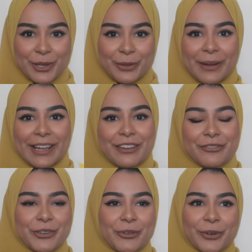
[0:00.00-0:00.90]
by the way.
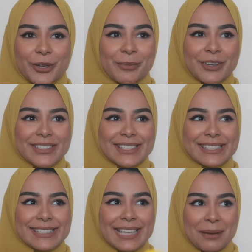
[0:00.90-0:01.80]
If you follow me on
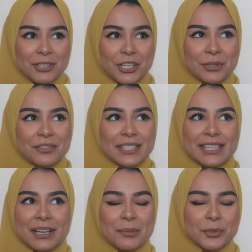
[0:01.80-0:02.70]
Snapchat, you would have
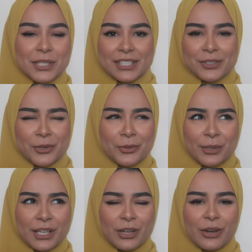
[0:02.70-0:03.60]
seen a couple days ago or a
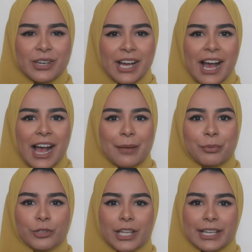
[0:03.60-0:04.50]
week ago, I
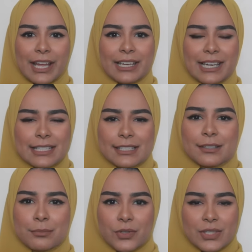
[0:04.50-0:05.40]
bought like a
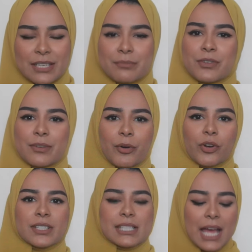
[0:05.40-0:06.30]
latest in beauty beauty
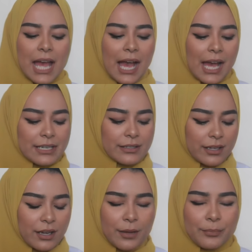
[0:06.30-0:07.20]
box and
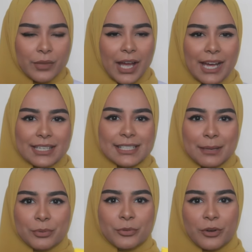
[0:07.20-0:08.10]
um, I had a
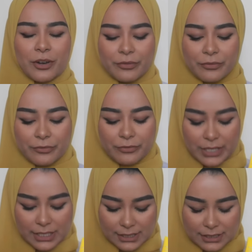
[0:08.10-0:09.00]
sample of
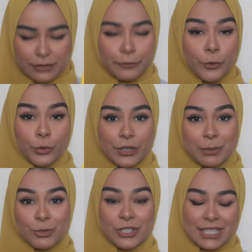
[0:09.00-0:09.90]
this, the foot
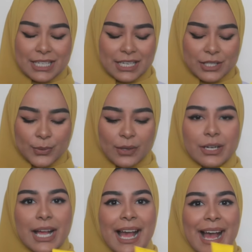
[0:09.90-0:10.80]
cream, which is in here as
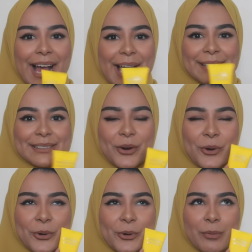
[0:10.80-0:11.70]
well. And
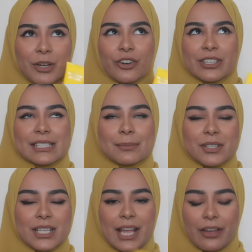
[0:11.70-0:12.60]
oh my god, it
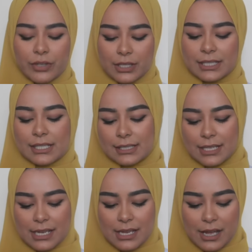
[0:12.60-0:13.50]
smells like heaven. This is
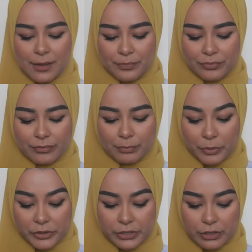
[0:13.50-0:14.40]
the um,
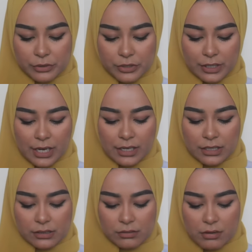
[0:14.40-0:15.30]
body lotion and
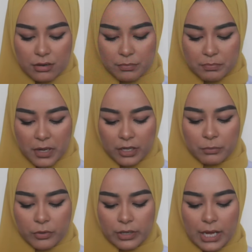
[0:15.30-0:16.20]
it's got
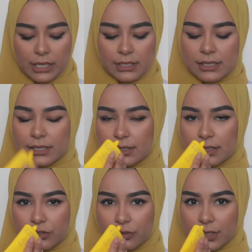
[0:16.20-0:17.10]
bergamot and
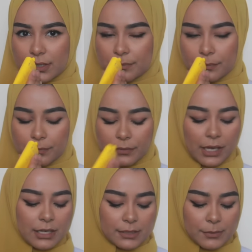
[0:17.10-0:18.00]
citrus
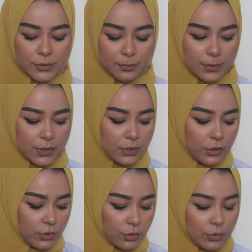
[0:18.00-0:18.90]
and it smells
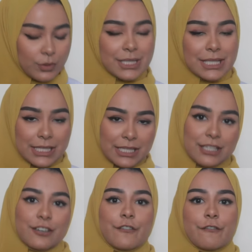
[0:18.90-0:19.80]
beautiful